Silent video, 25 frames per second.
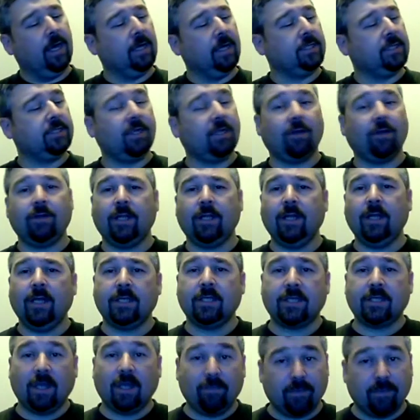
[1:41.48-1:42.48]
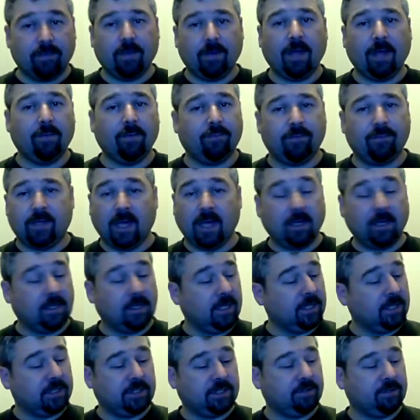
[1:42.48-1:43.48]
Sturdiness, I've gigged
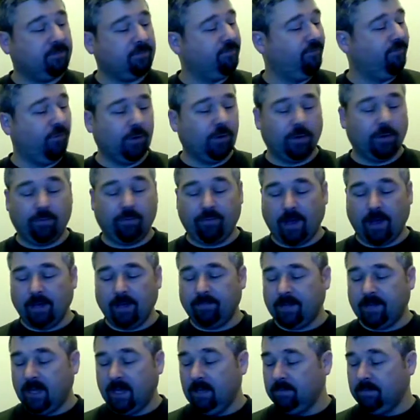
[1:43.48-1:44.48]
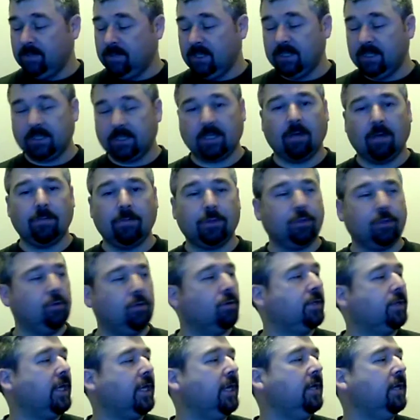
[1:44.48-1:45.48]
this 4 or 5 times and it's come
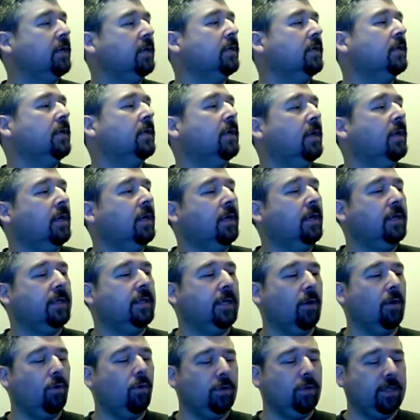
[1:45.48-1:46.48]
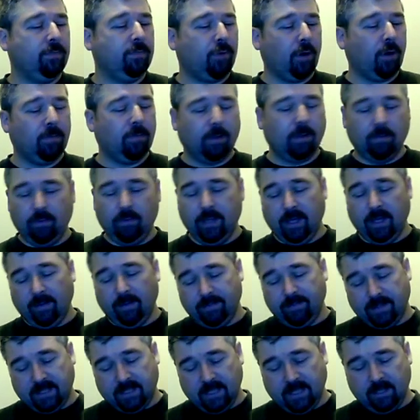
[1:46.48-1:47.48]
through okay. The only problem we
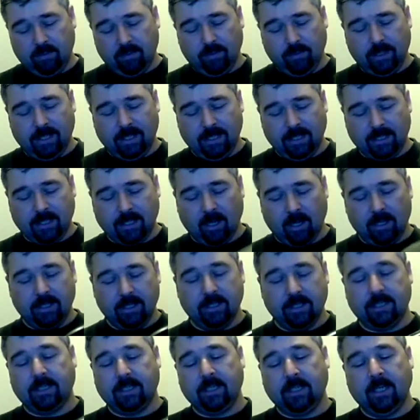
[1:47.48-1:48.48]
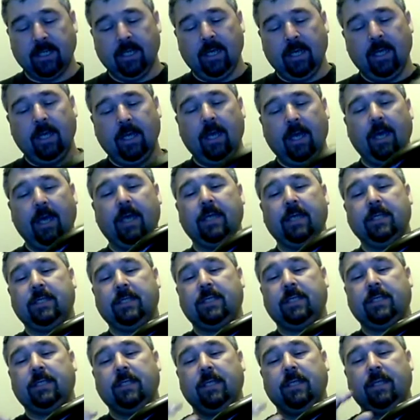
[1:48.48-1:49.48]
have seen with these guns
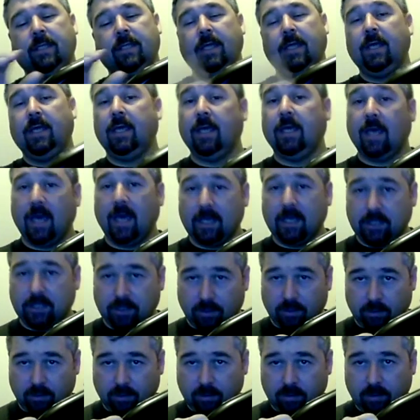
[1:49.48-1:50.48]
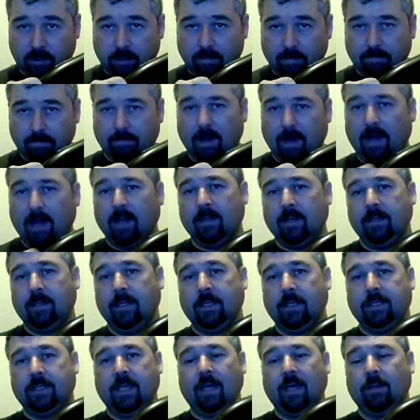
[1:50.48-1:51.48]
is the actual butt
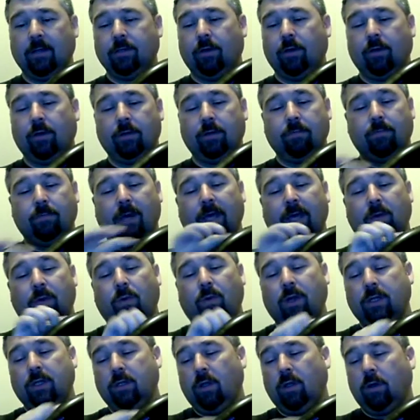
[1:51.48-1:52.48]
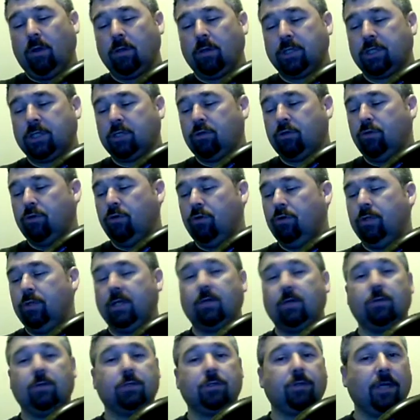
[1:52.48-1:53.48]
is held on by one long screw
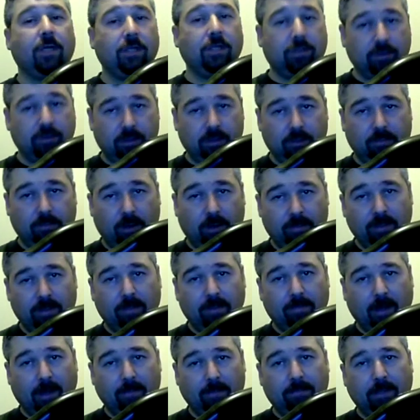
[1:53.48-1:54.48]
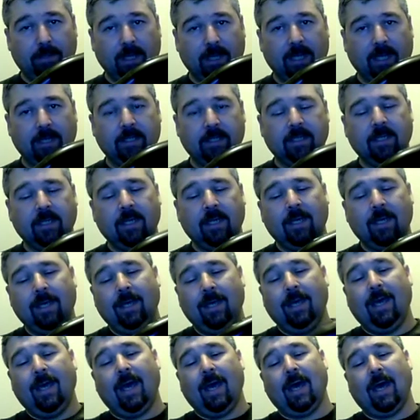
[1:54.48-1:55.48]
that goes right through to the bottom of the butt plate.
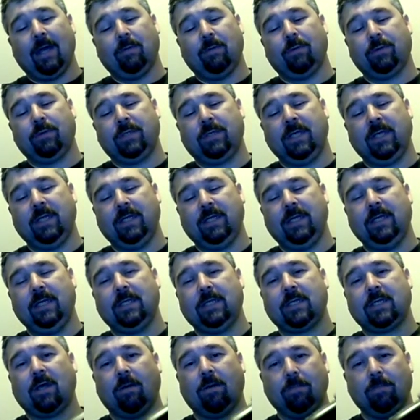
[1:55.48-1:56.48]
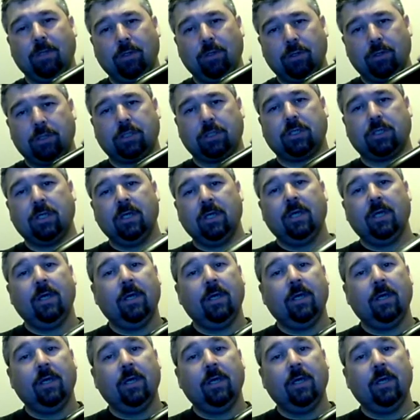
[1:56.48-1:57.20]
And we've seen these come loose.